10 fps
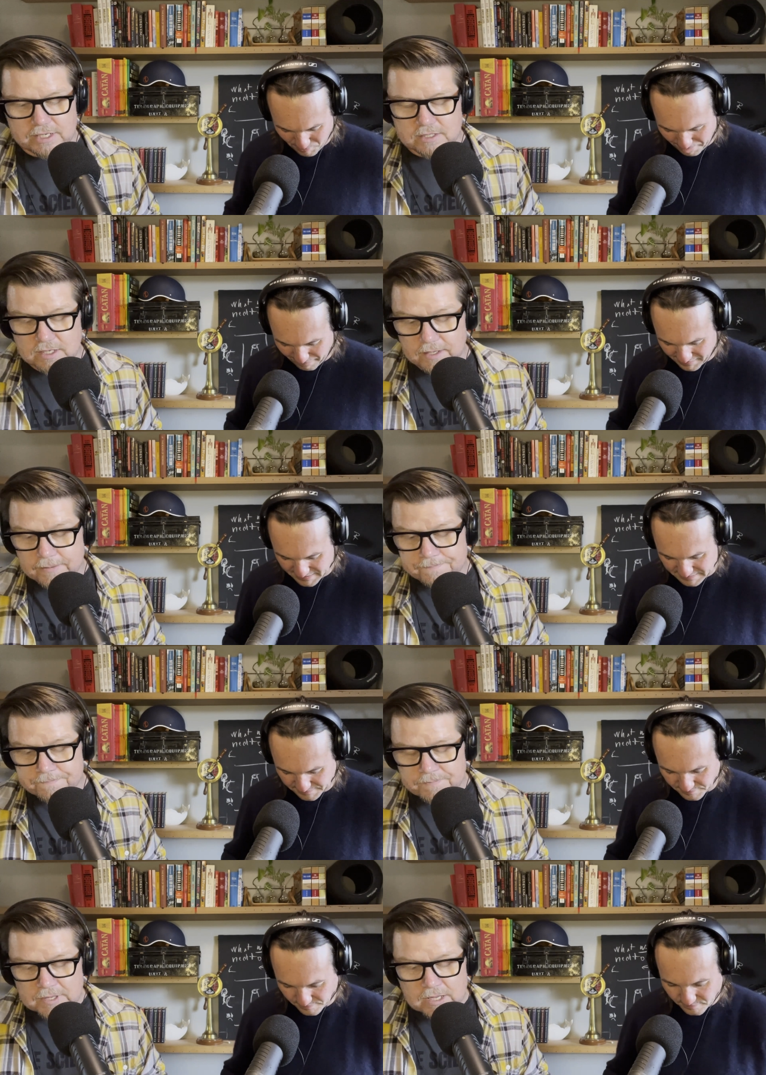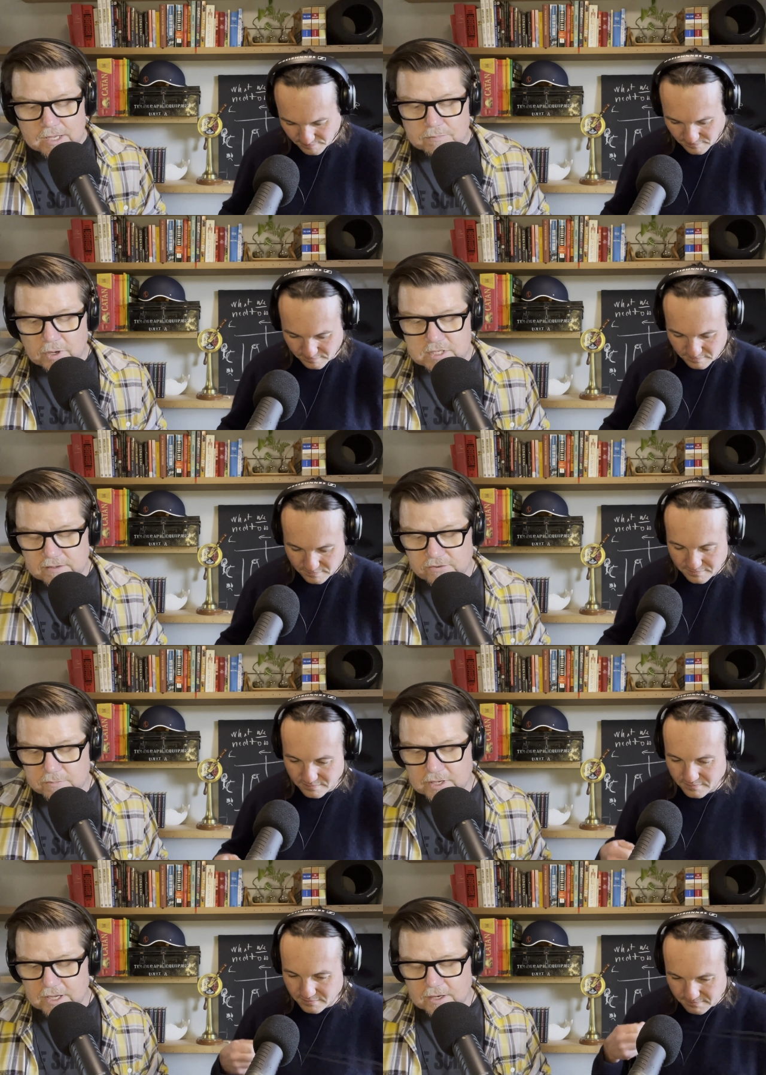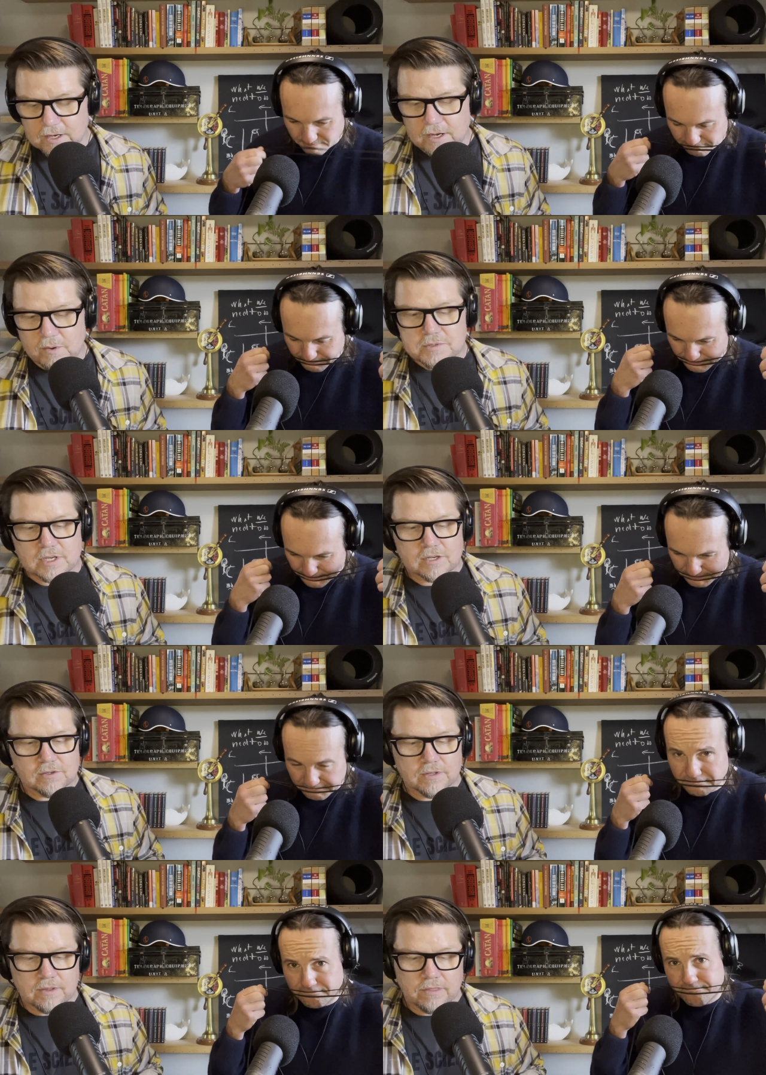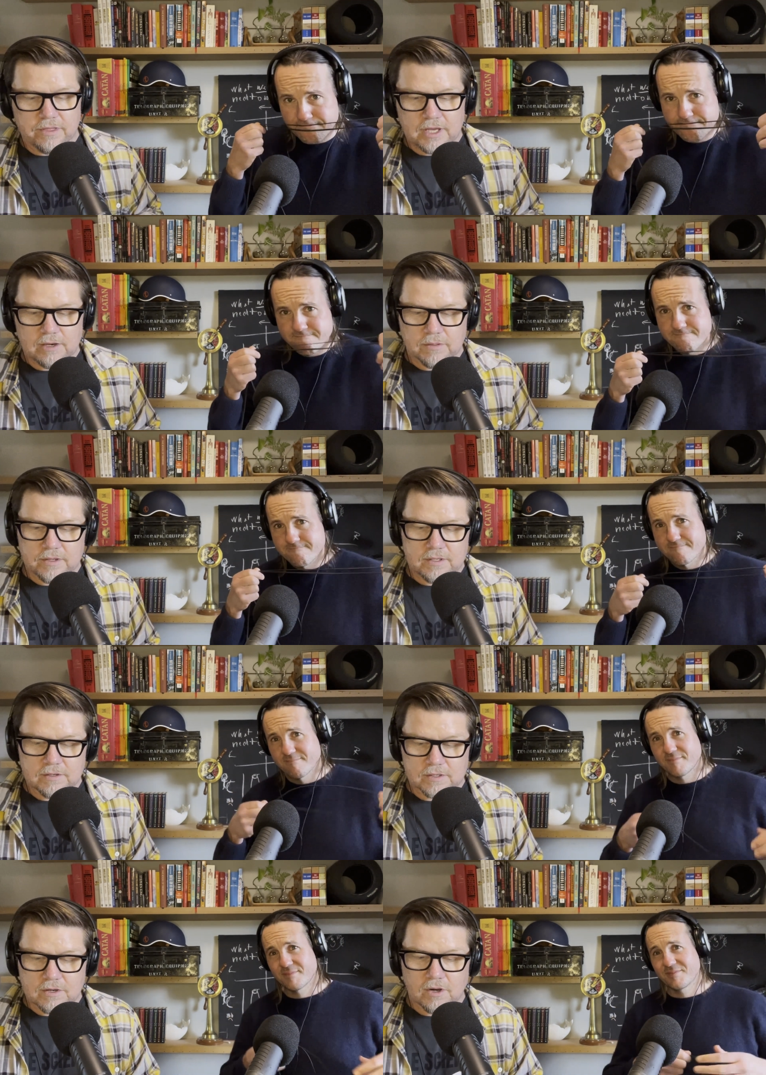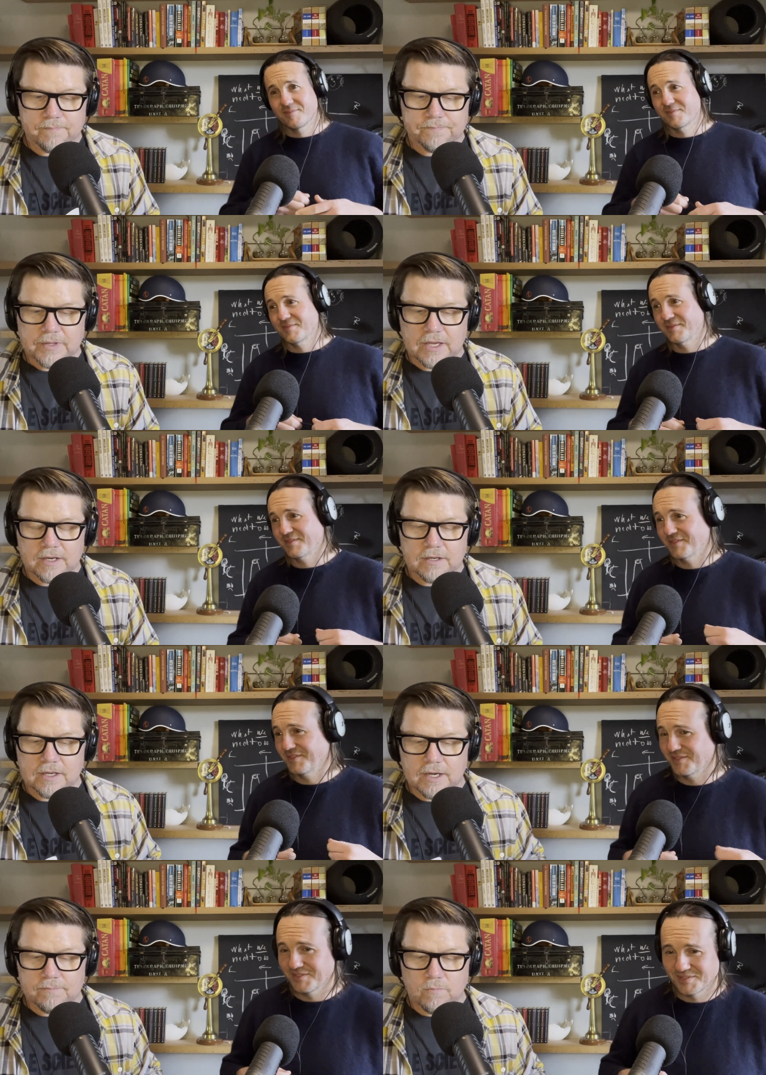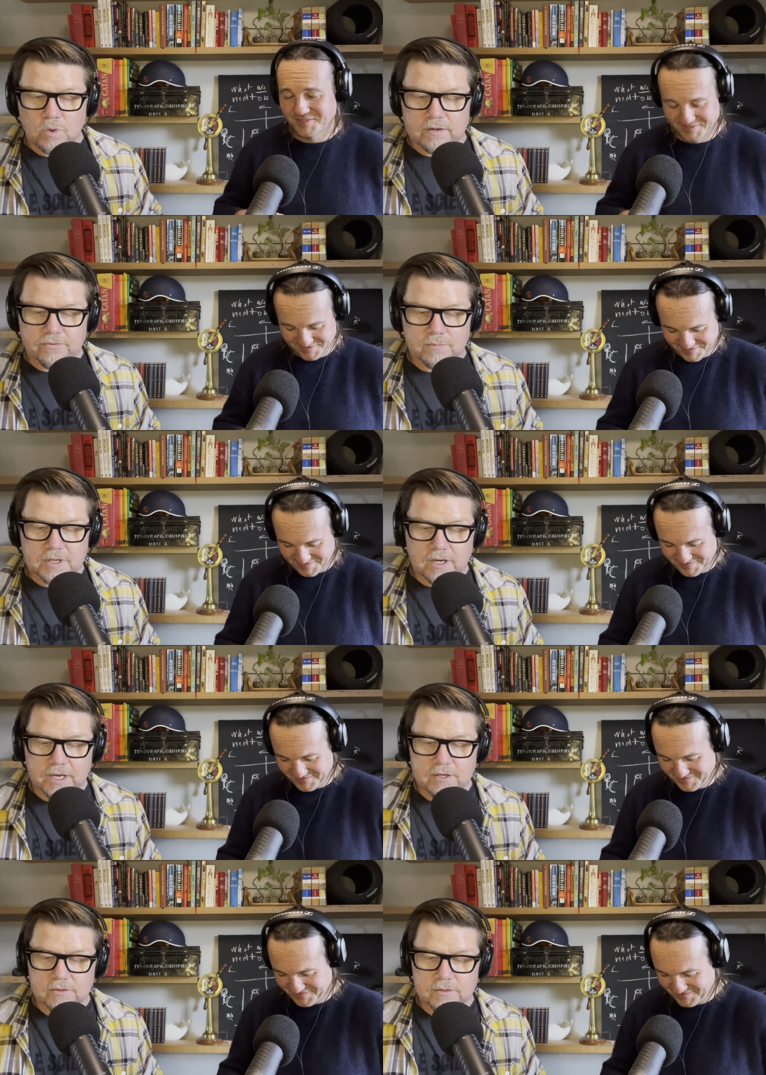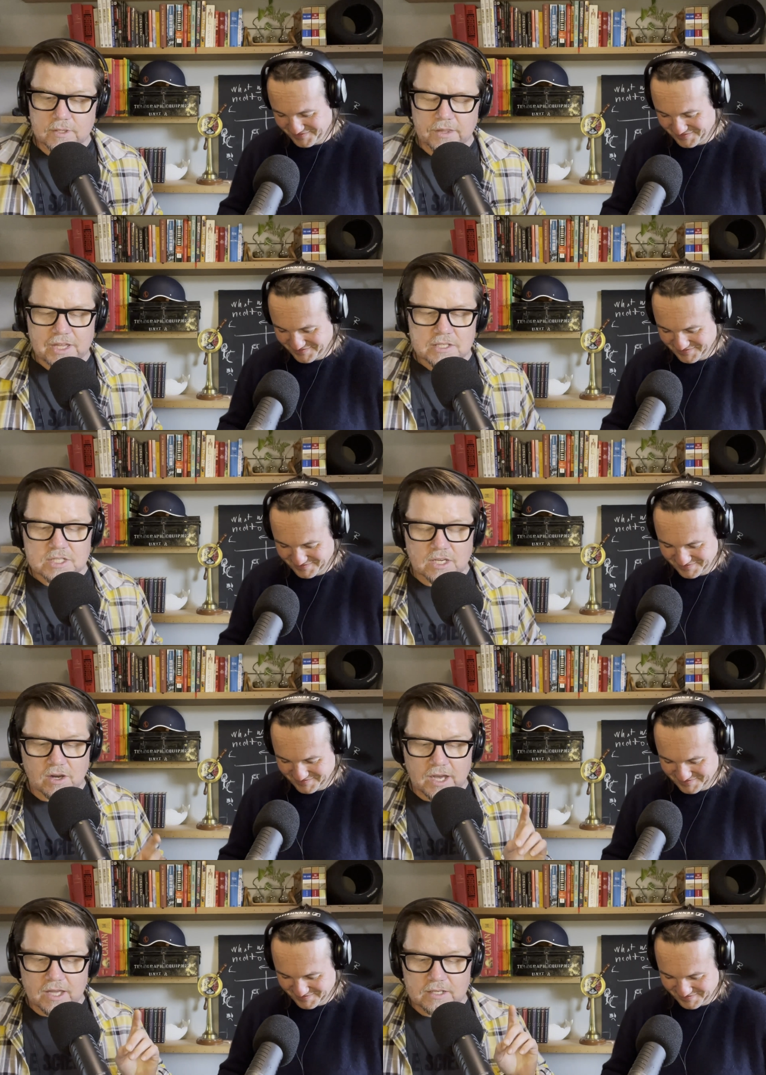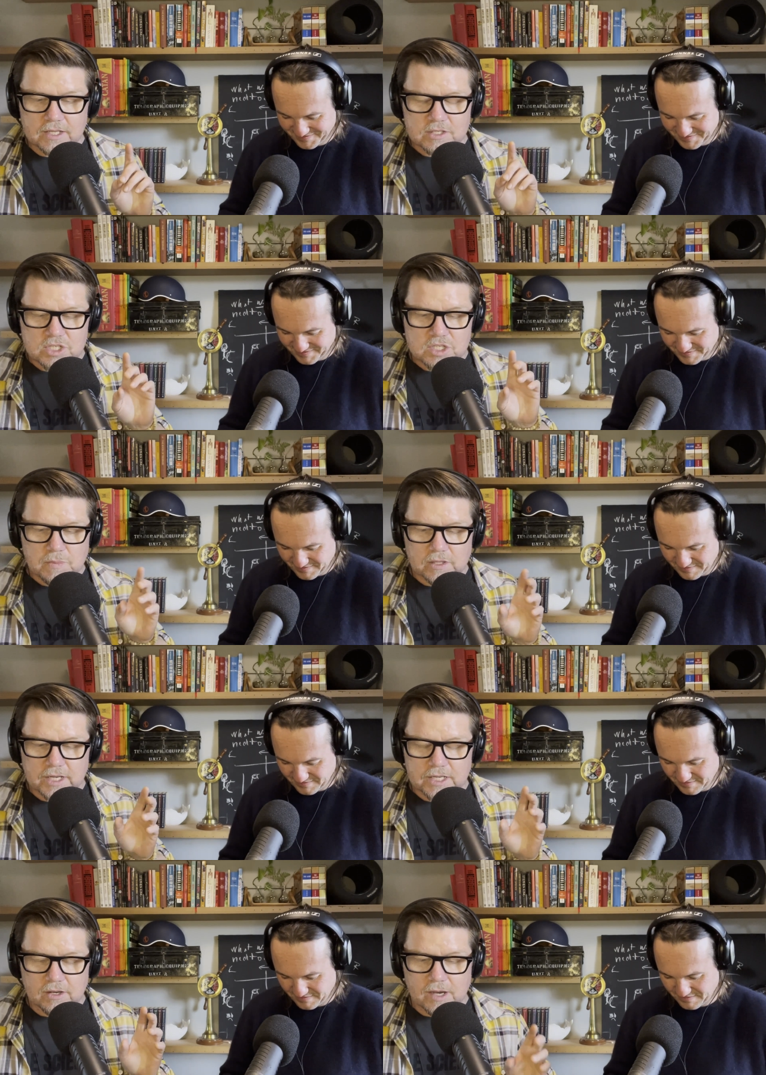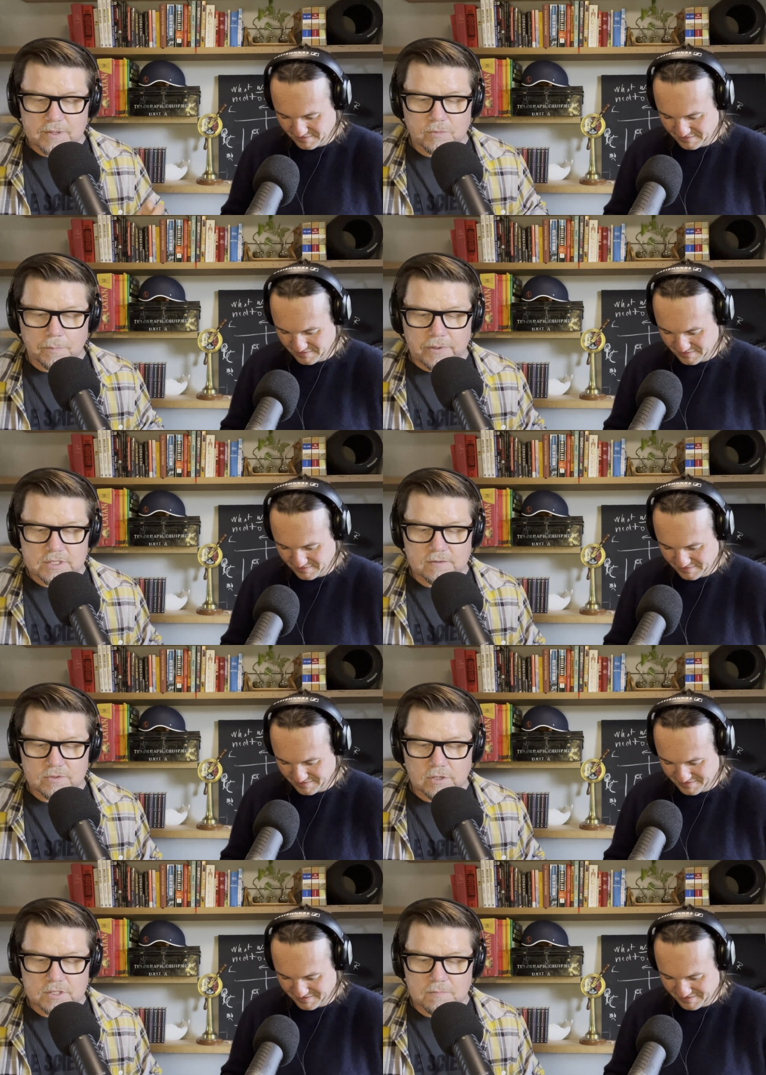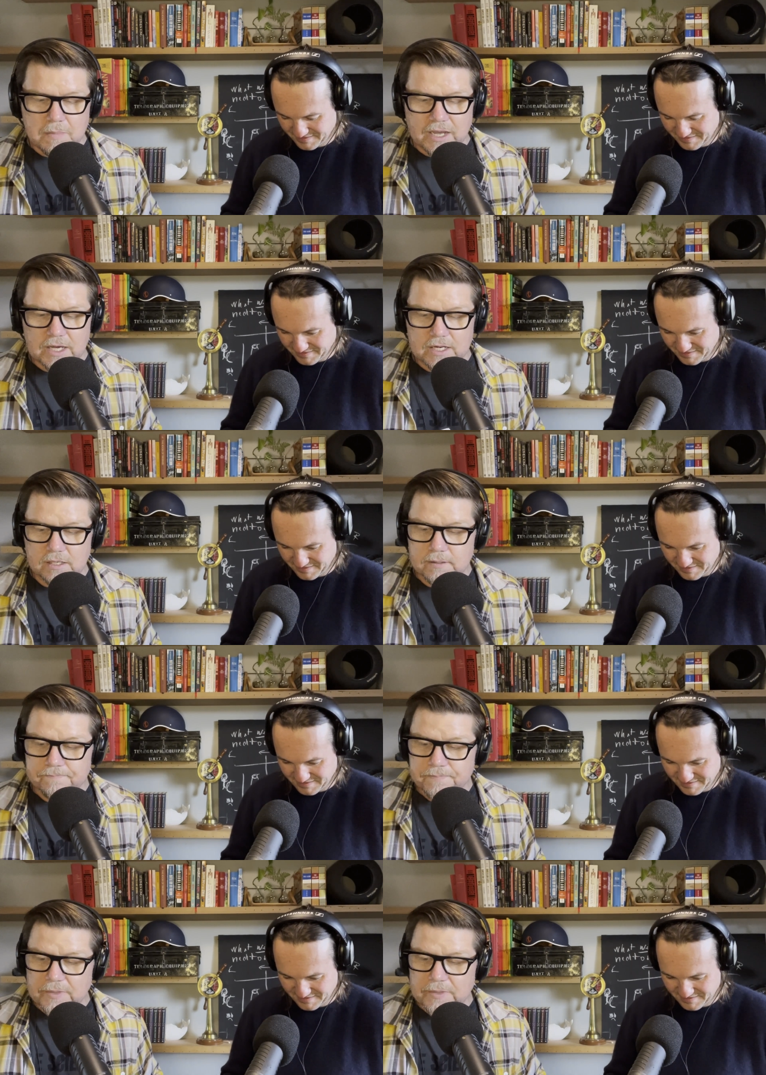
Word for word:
Speaker 1: places, mostly from a, a website called thehealthy.com, and um, one from a guy called, I think it's a guy, it, it smelt like a guy, but I'm not positive, Dr. Makary,